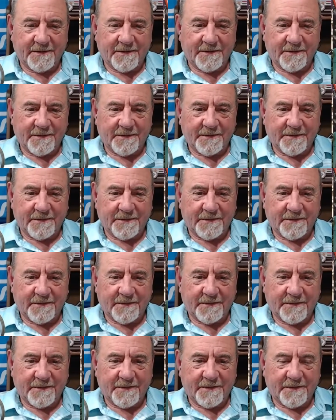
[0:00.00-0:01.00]

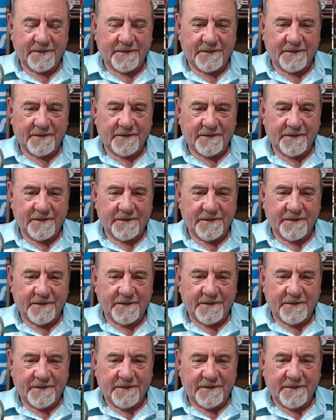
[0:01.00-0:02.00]

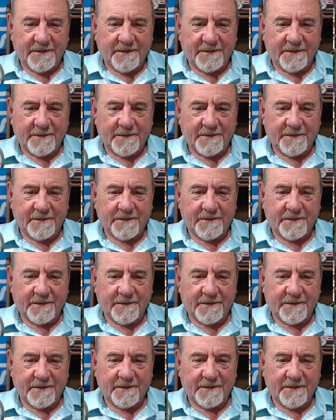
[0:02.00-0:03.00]

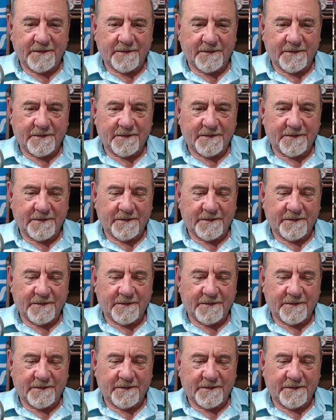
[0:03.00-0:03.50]
This person isn't speaking.